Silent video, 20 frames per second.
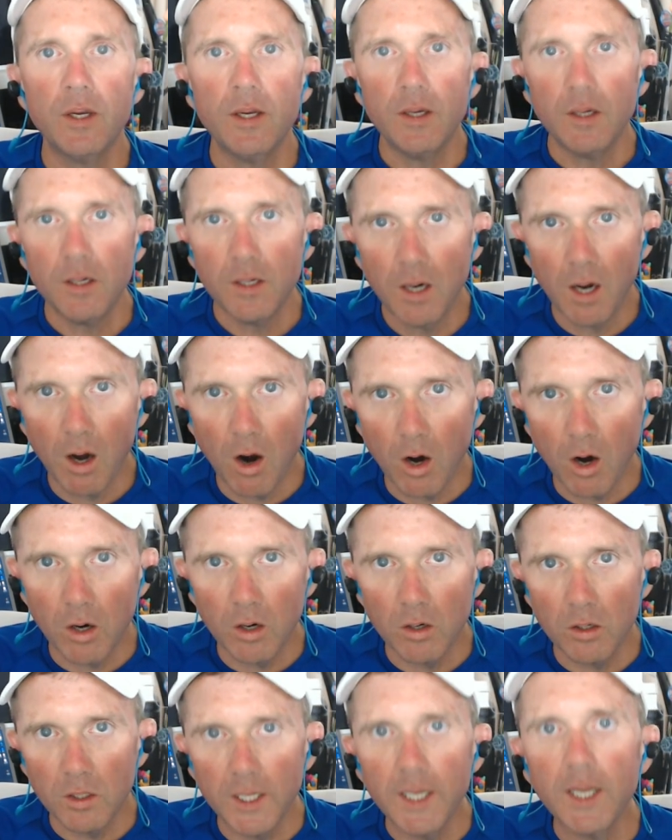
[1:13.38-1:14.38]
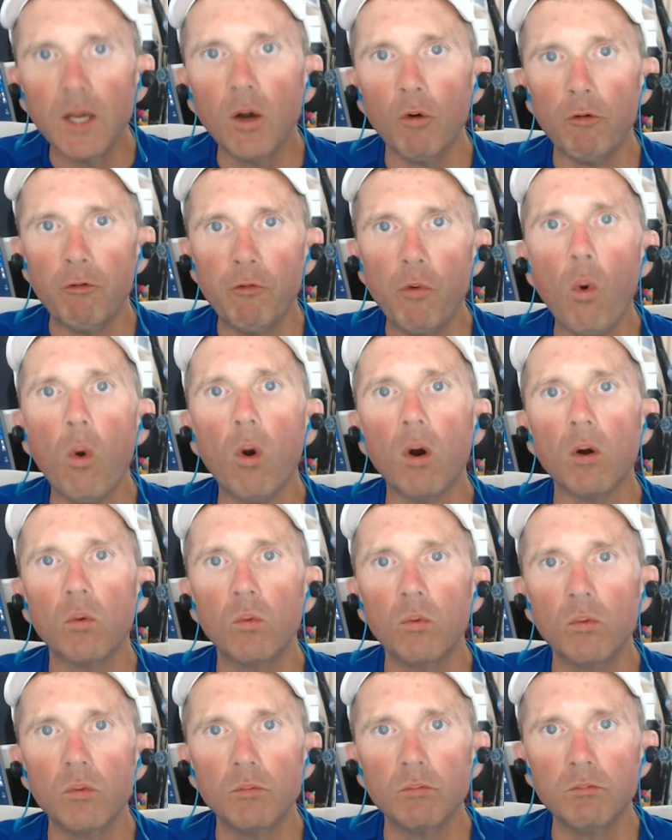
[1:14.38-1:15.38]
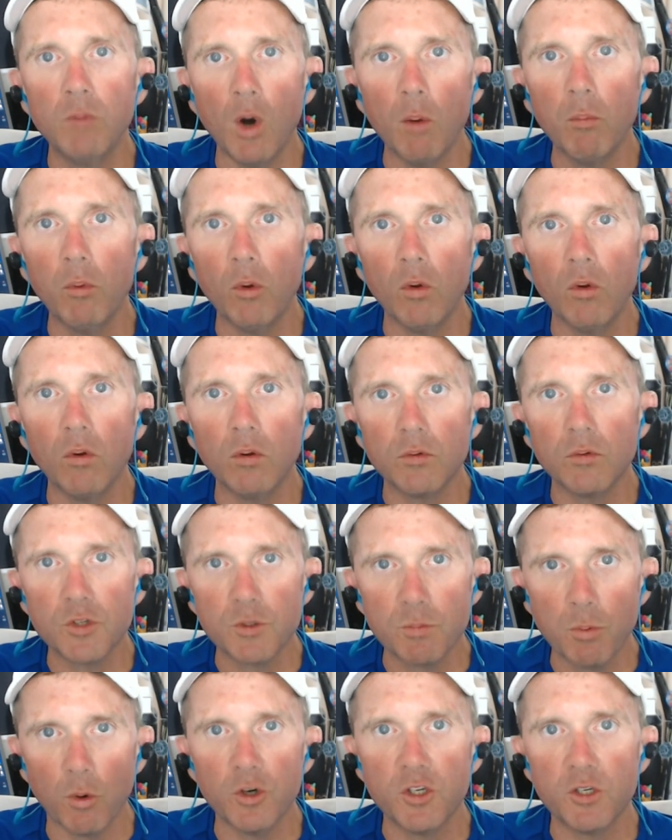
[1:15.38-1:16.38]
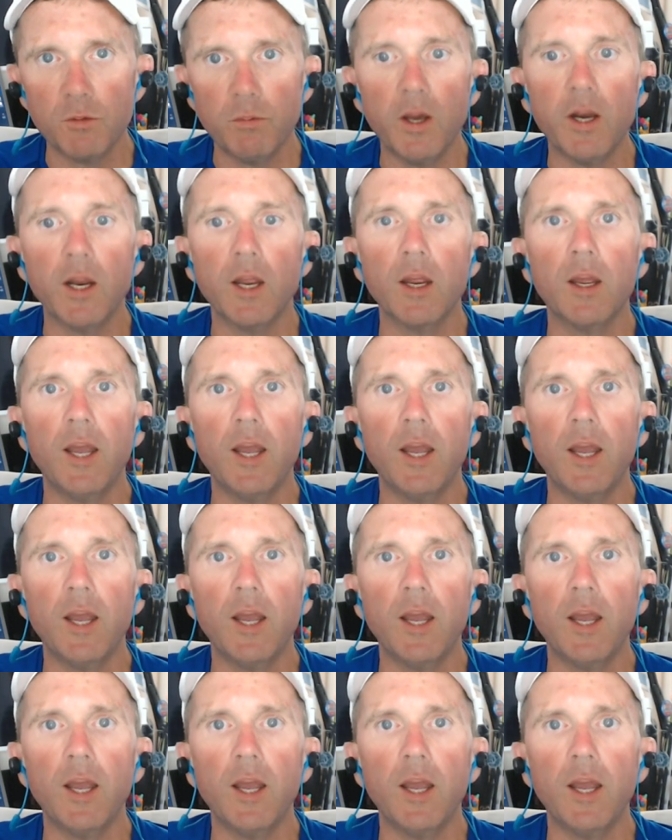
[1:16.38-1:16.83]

are legal for mobile sports betting.